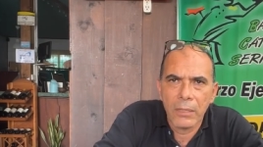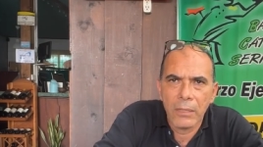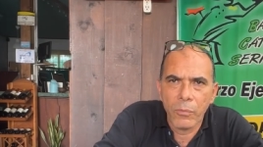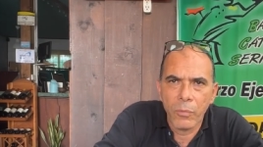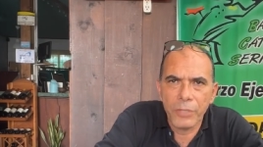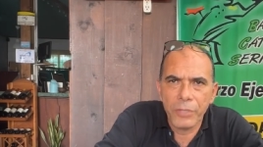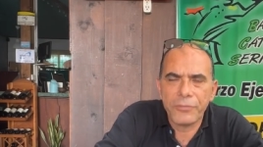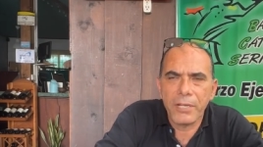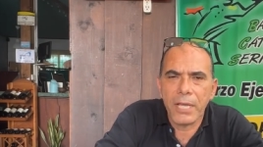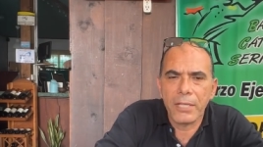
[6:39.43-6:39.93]

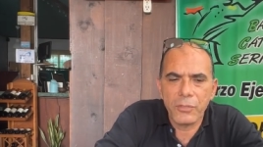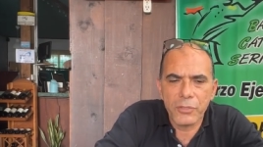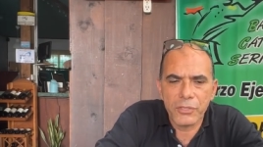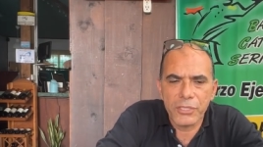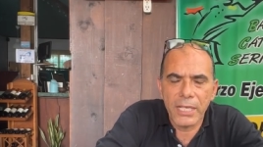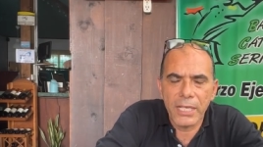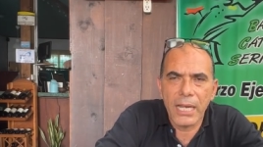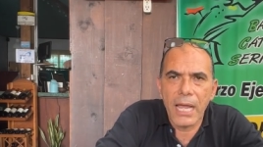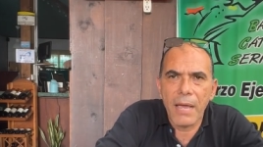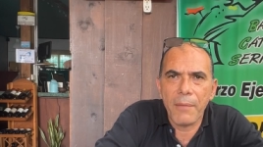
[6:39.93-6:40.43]
We try to
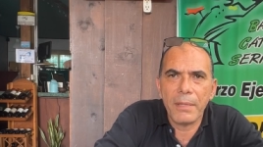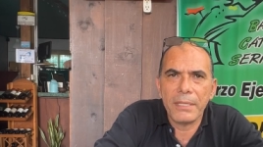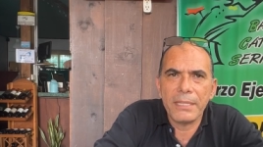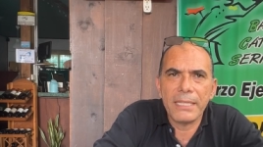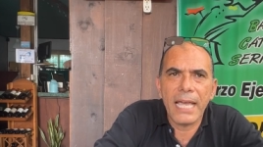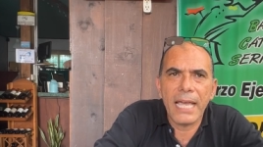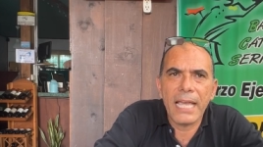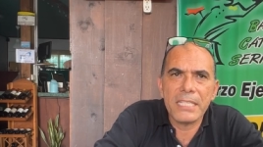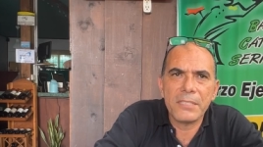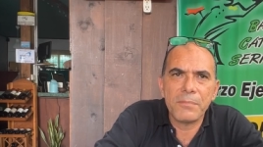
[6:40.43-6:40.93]
set up a
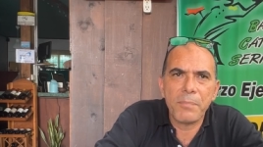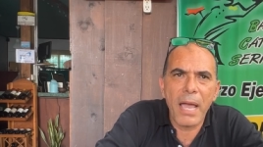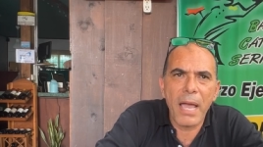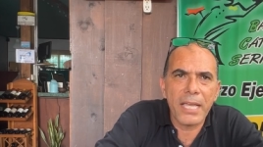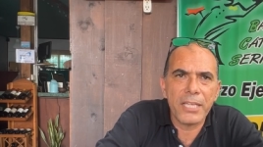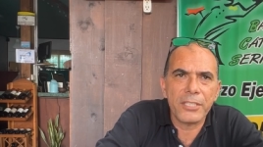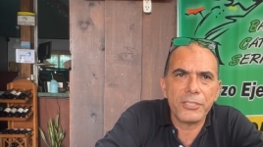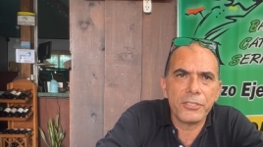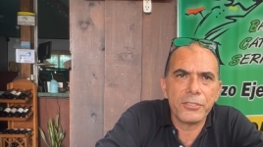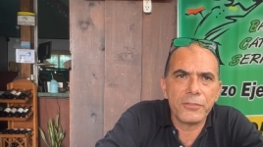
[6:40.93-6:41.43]
nice
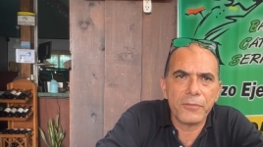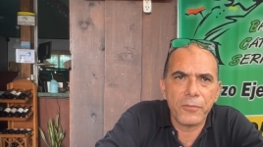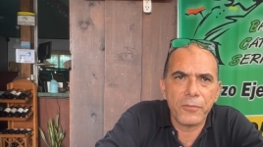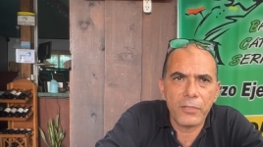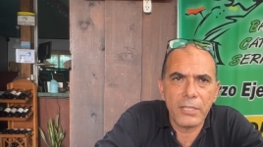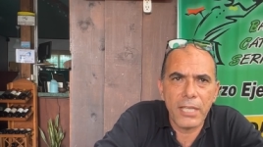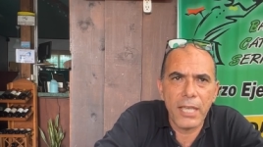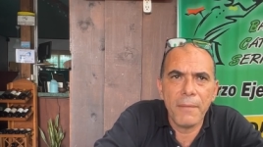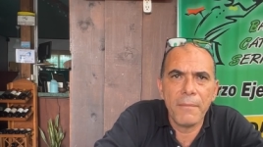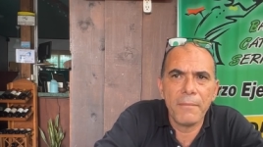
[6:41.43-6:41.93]
packages
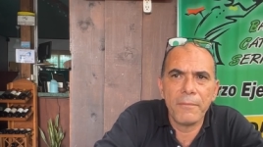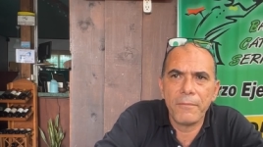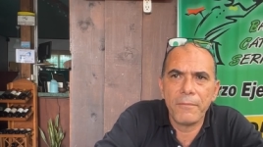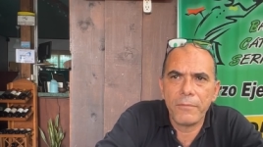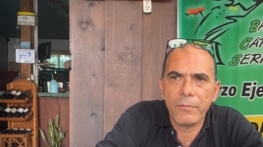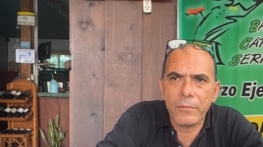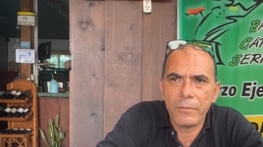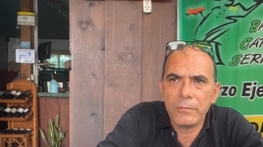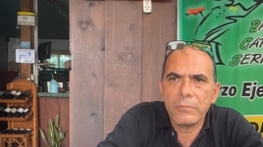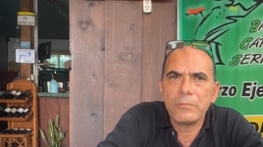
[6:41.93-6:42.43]
for them,
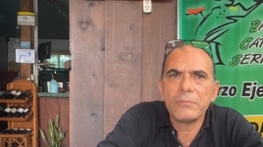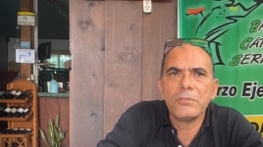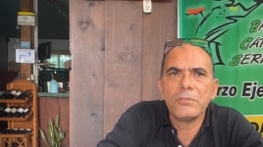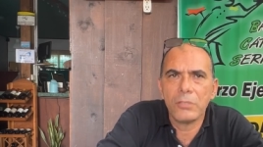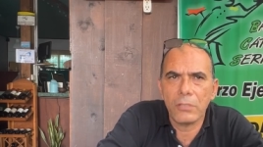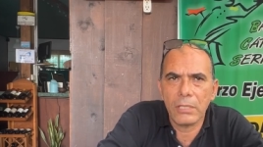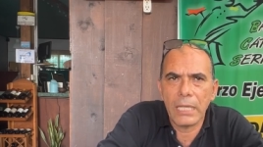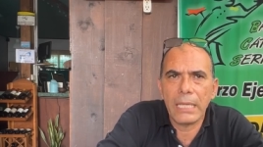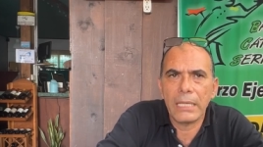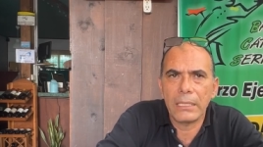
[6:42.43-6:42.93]
you
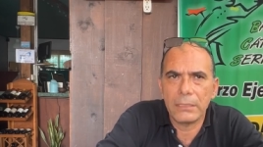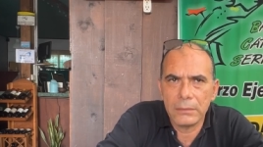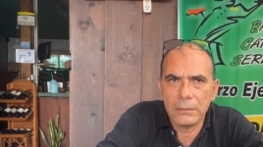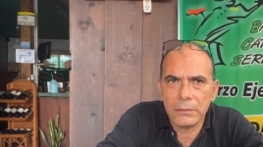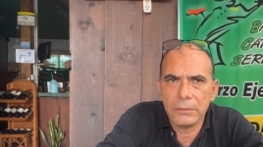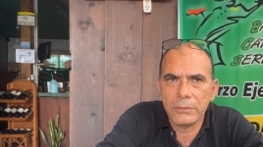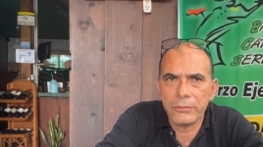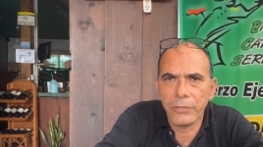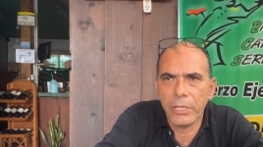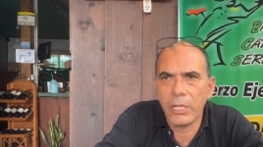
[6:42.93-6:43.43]
know, like
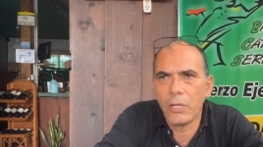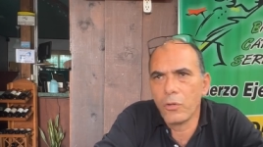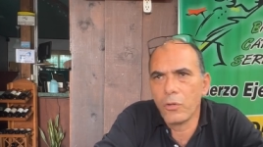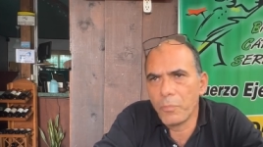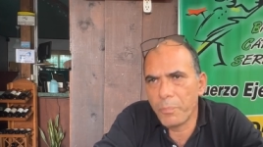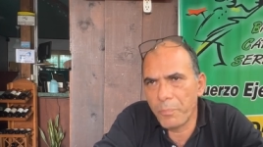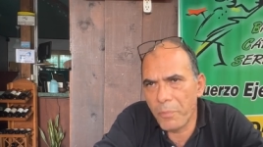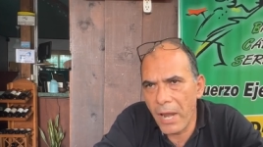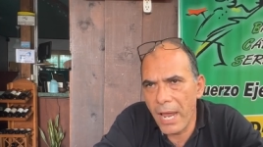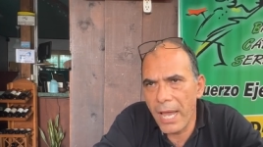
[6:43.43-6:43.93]
really
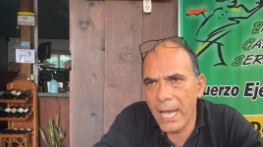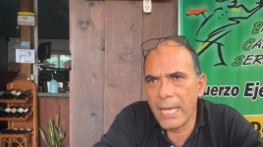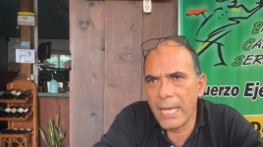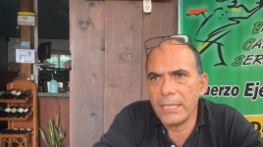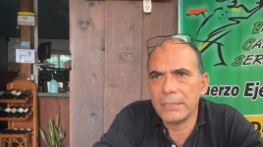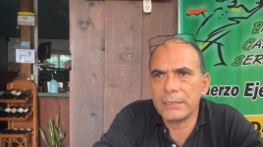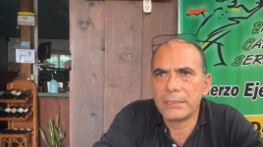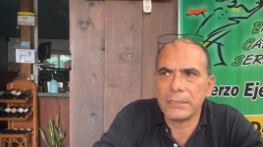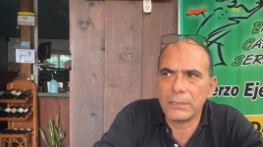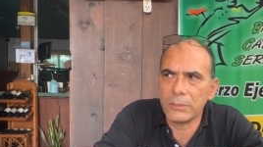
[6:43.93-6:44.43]
good
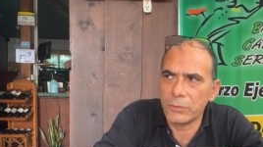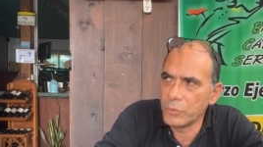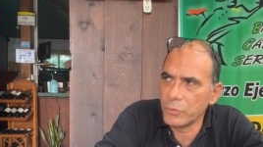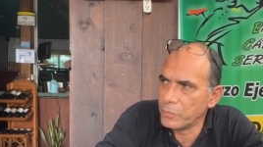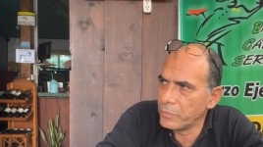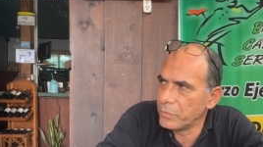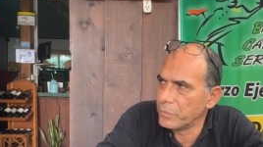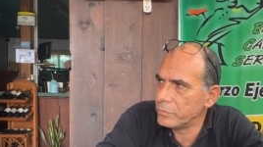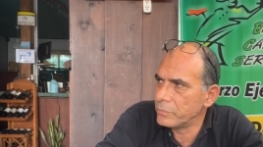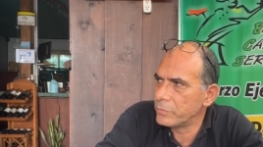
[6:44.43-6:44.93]
price and
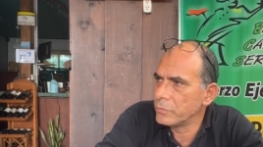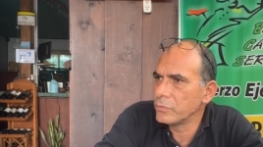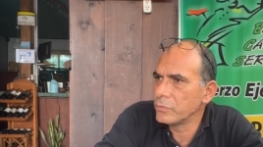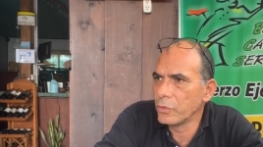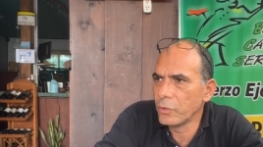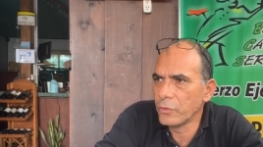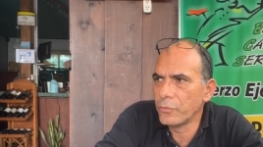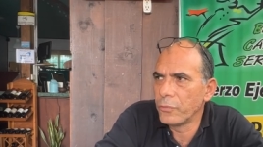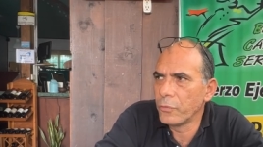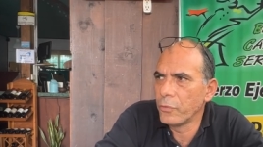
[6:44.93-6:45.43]
good
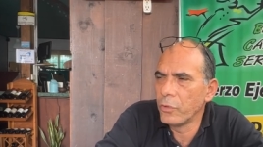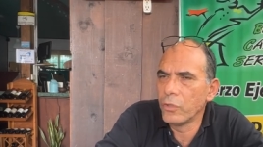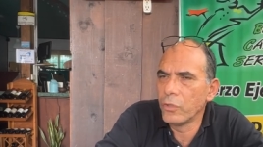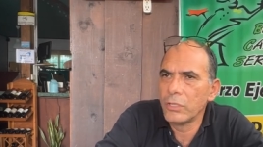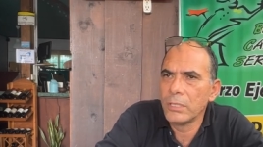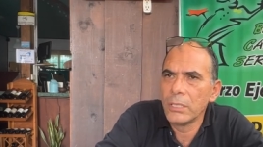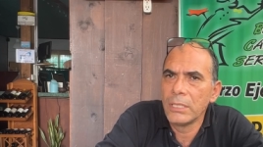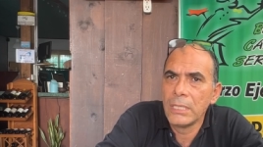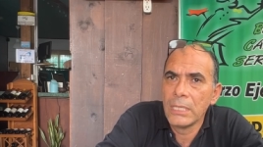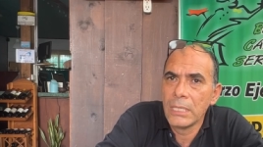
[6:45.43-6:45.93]
good food.